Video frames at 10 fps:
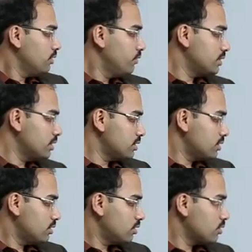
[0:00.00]
which is
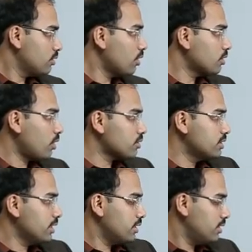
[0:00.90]

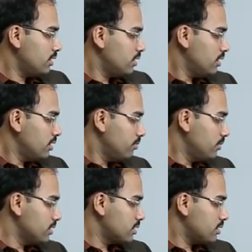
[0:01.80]
non-toxic,
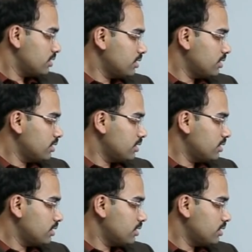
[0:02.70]
means